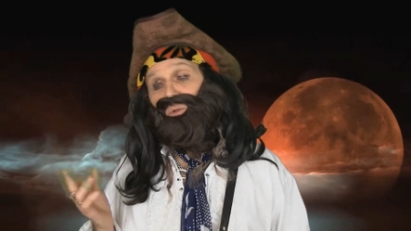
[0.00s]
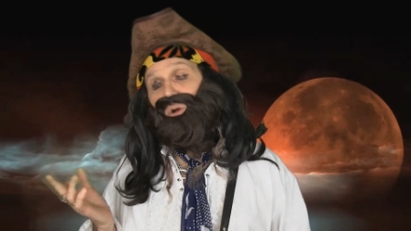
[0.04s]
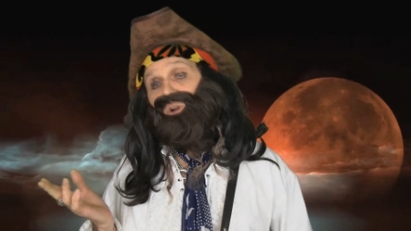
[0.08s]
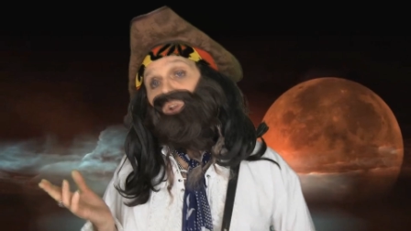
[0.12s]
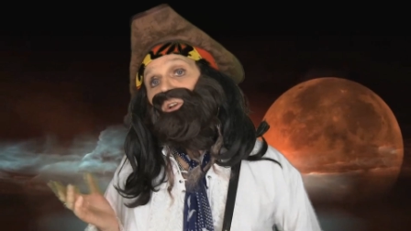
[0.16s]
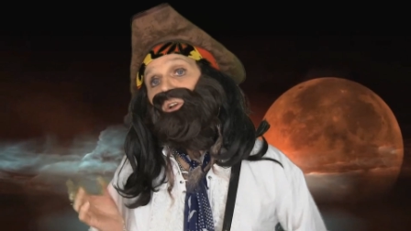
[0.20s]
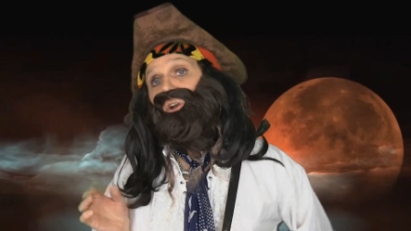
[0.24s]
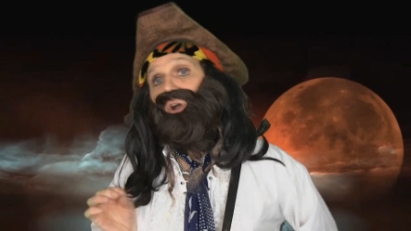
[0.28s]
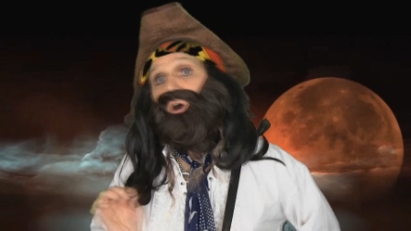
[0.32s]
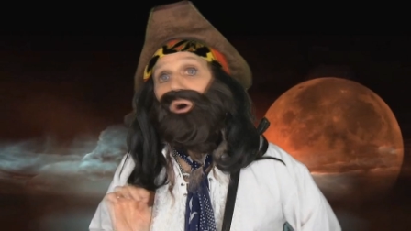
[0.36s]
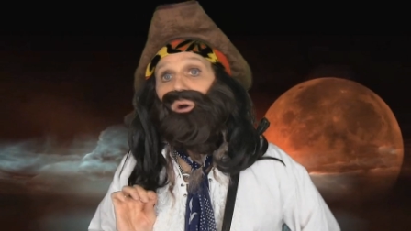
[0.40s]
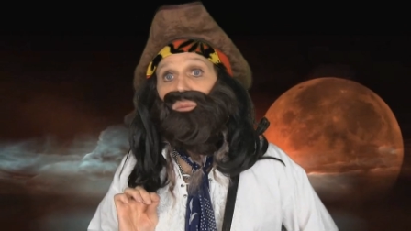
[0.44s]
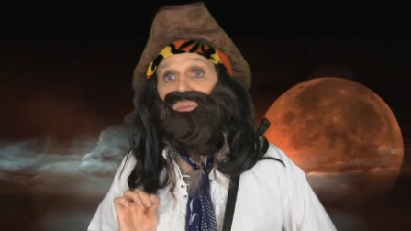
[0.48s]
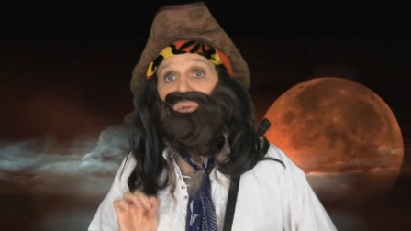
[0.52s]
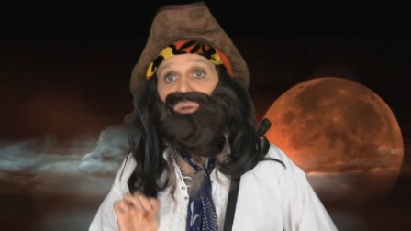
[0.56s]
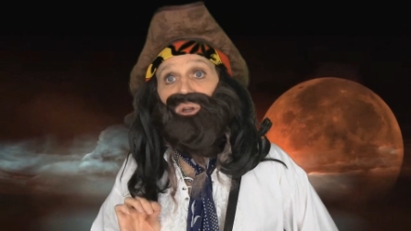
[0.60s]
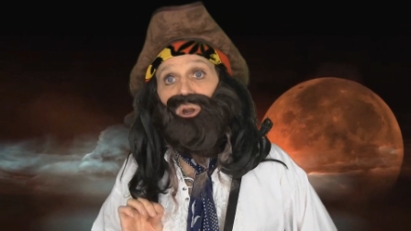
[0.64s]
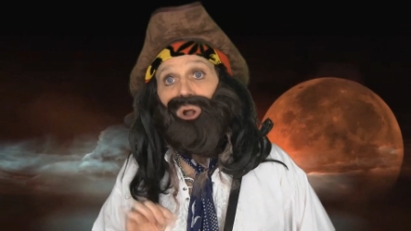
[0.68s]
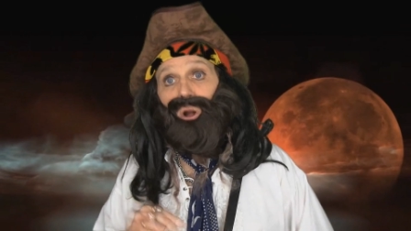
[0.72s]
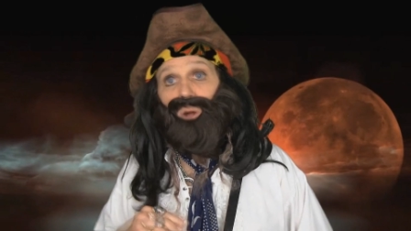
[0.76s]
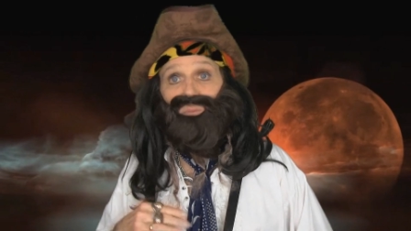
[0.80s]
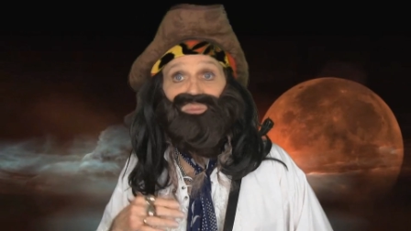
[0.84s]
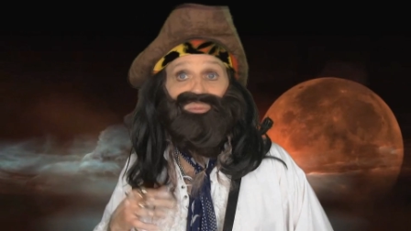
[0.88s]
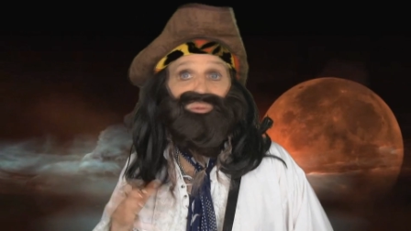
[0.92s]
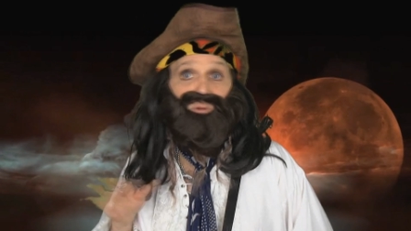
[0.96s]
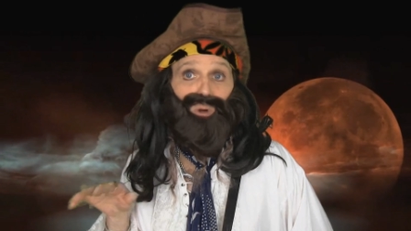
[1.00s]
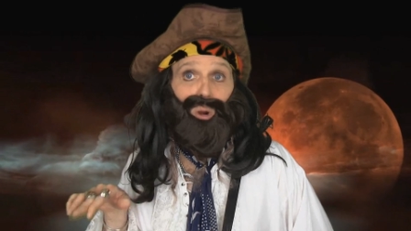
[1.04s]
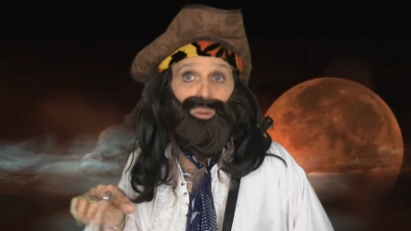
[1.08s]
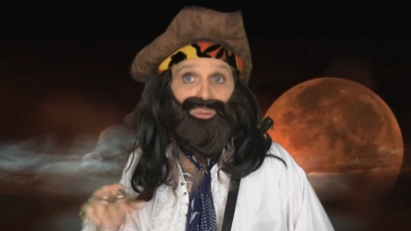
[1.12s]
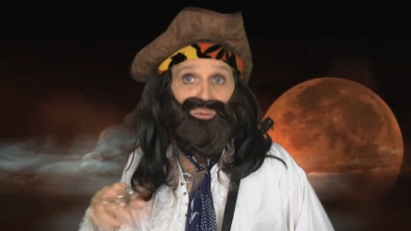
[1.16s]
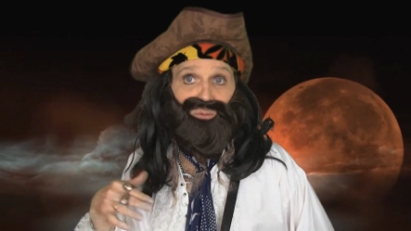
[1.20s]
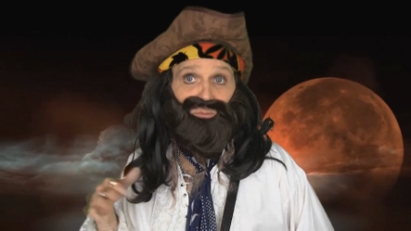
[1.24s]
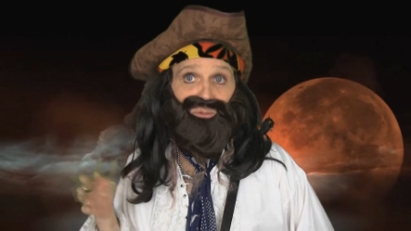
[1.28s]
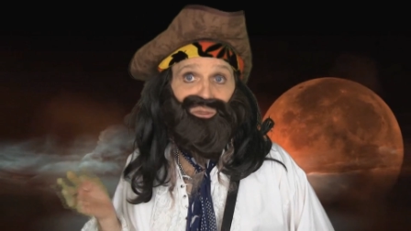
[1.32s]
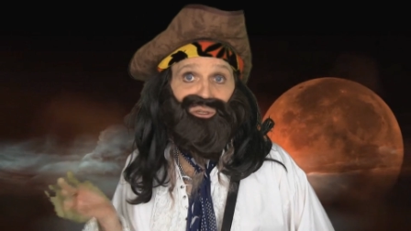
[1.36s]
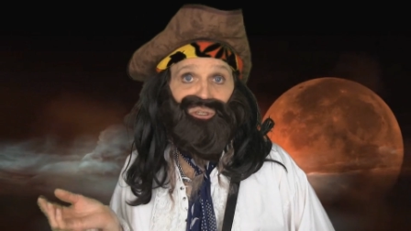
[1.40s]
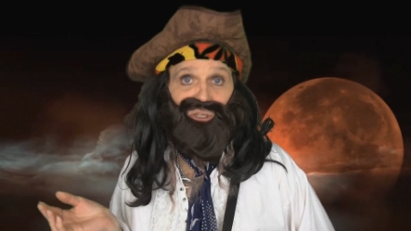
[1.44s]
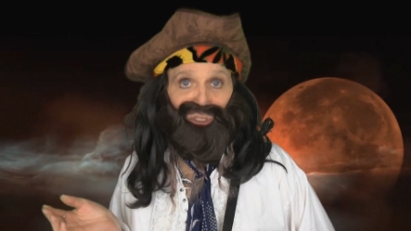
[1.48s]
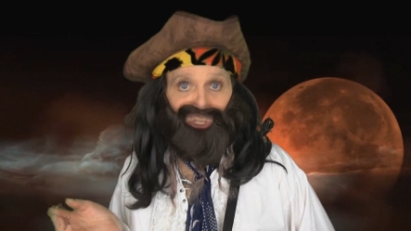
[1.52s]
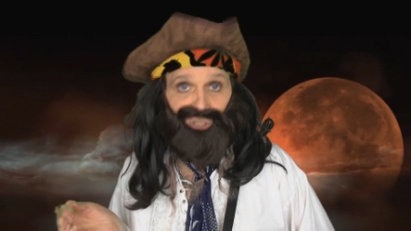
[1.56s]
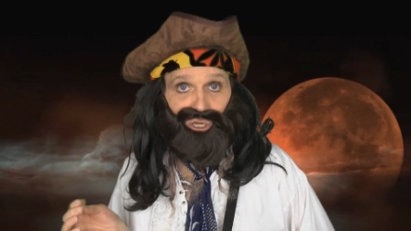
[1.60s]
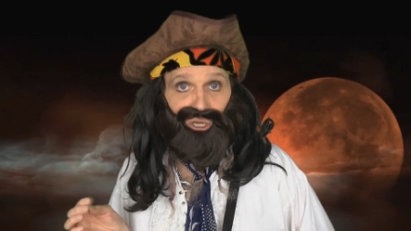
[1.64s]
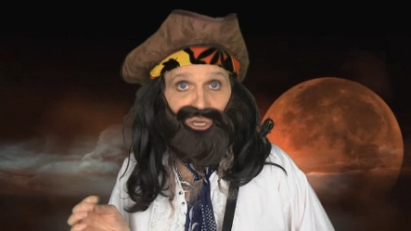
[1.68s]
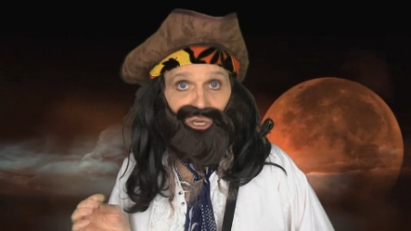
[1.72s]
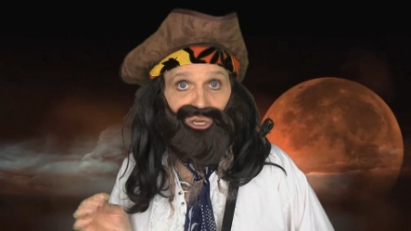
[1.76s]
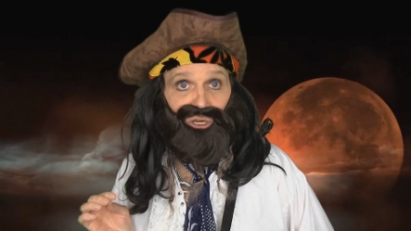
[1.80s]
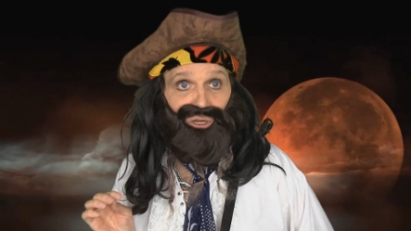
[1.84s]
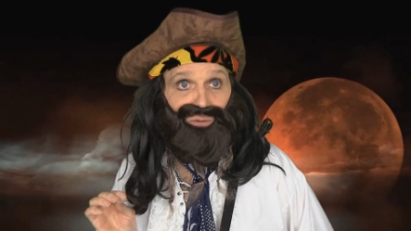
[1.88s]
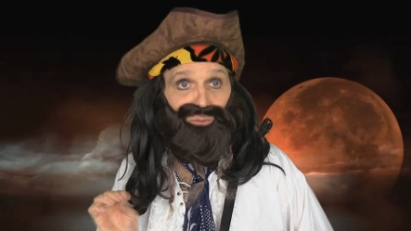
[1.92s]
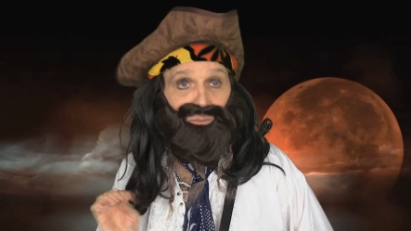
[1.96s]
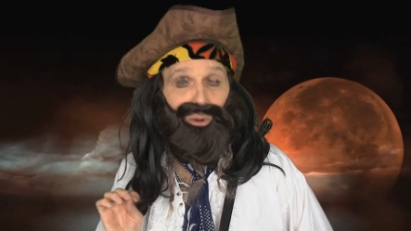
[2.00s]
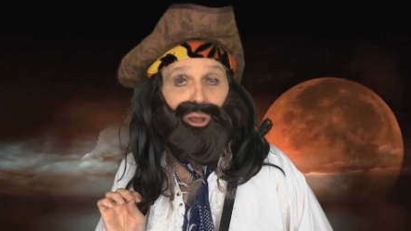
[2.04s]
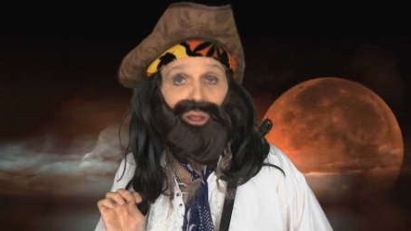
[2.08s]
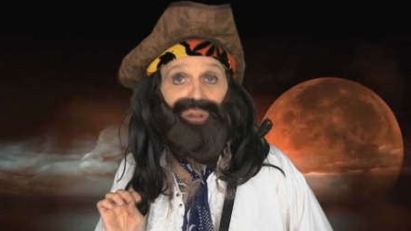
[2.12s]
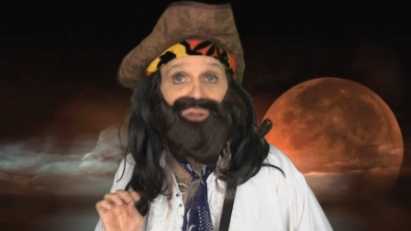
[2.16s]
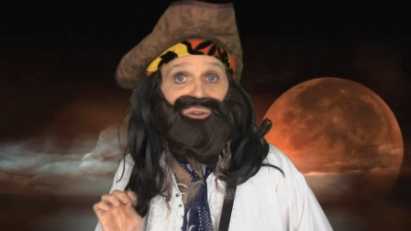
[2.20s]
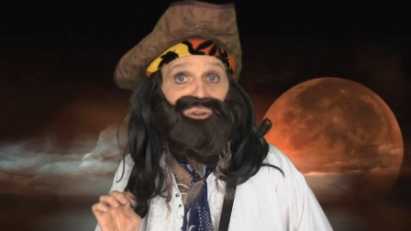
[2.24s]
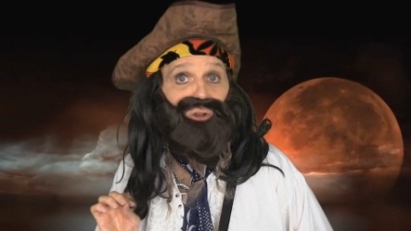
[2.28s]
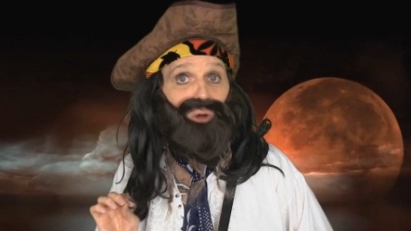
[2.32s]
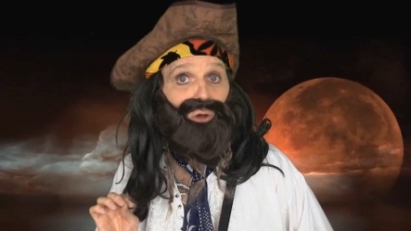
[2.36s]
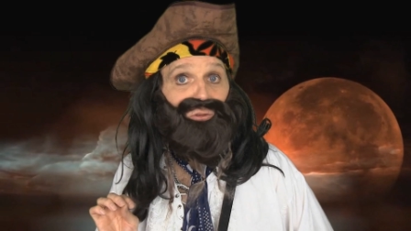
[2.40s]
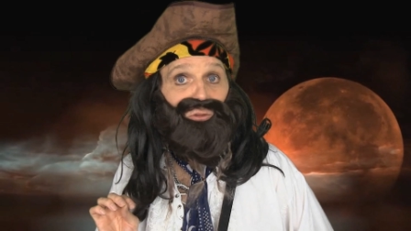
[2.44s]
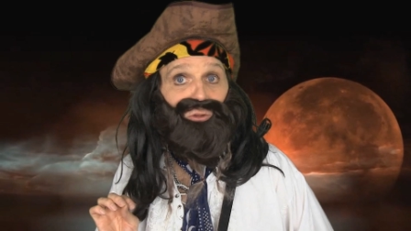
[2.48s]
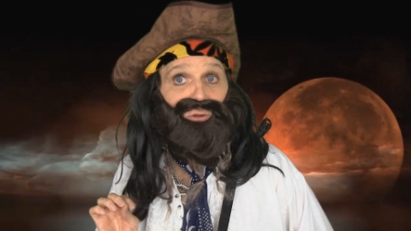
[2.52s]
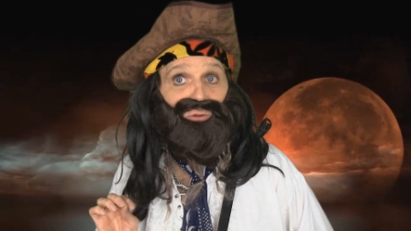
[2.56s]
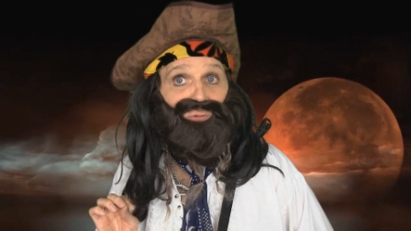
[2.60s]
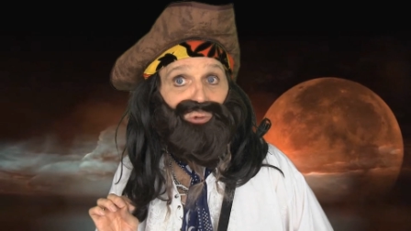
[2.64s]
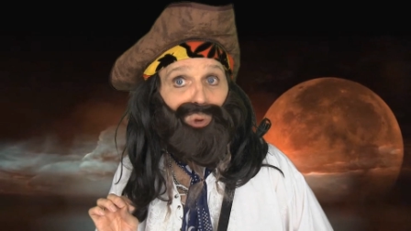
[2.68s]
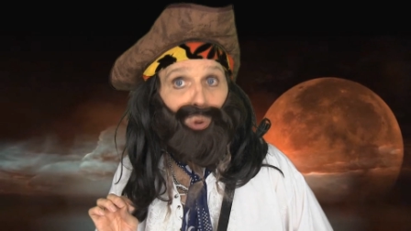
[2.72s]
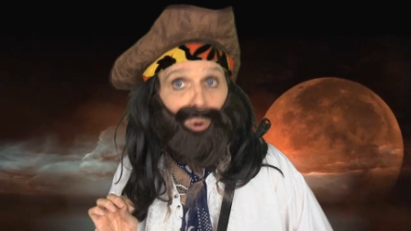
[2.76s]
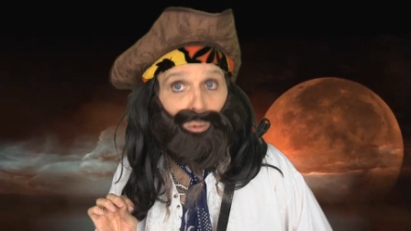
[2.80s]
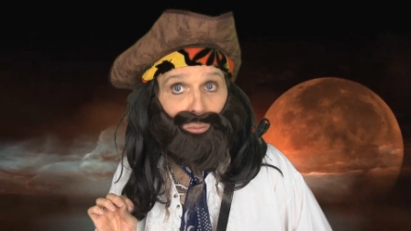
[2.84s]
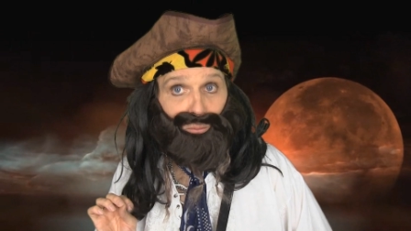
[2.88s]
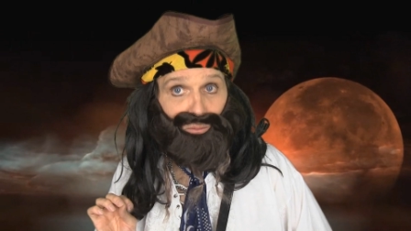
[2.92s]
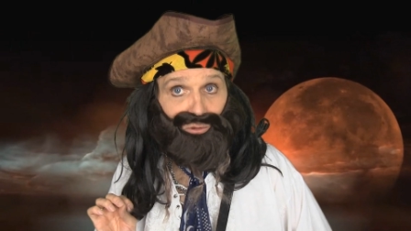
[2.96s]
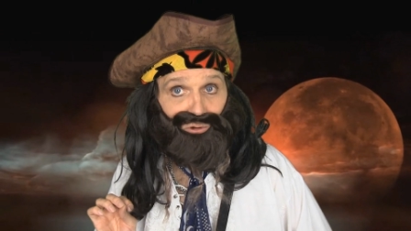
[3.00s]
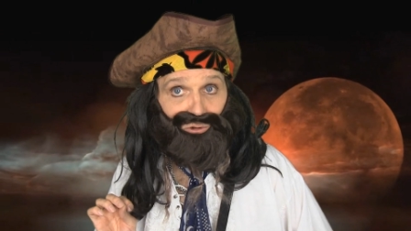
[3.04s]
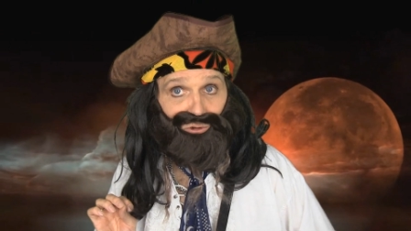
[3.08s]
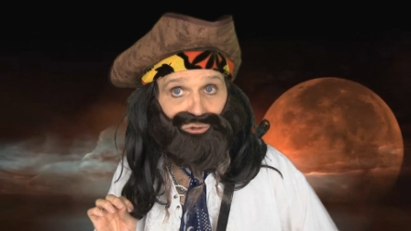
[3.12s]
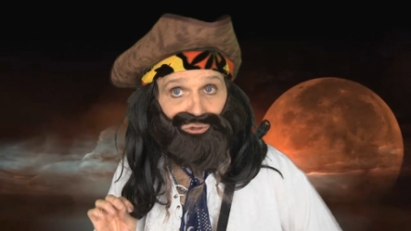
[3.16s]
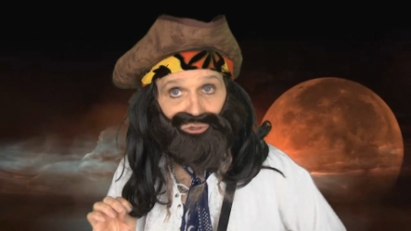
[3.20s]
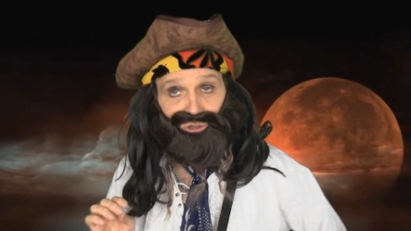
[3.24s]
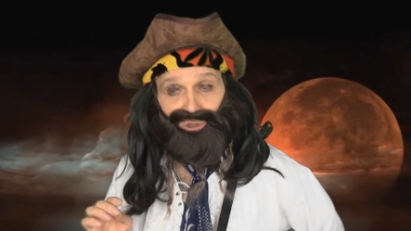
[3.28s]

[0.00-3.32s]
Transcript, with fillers: Well, you know, I mean, I'll probably sing Band on the Rum,